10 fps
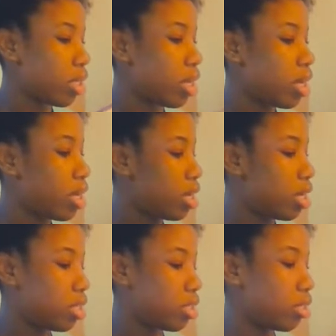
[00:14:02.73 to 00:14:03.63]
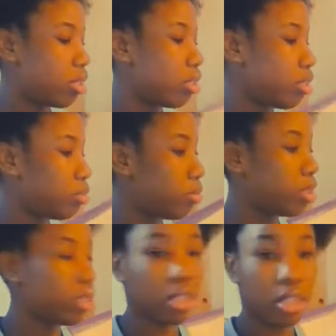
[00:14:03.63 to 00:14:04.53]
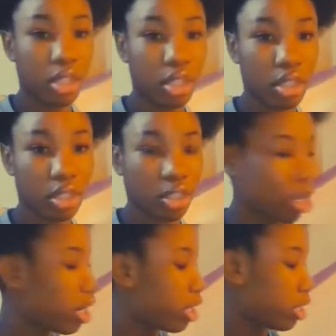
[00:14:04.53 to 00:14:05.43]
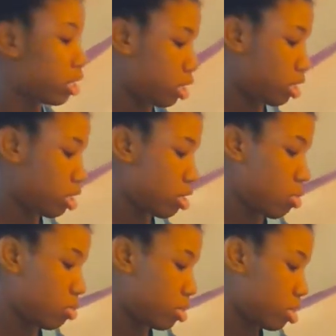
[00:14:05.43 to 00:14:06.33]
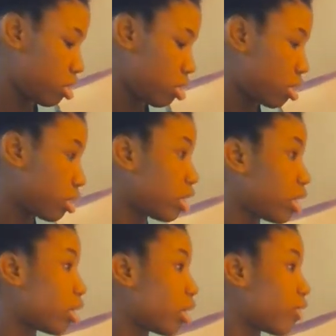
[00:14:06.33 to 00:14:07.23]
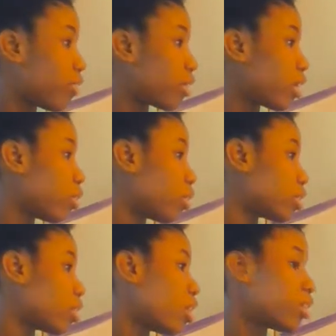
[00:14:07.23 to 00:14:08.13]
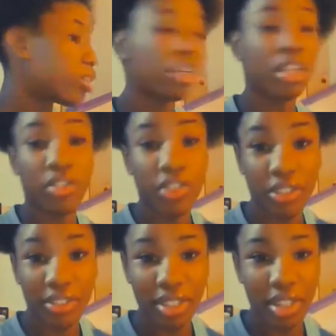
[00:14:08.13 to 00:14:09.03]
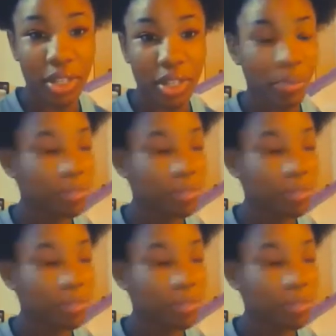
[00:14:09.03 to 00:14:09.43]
And this is the chart. What's it called again? I forgot what it's called. The circle of fifths. There we go.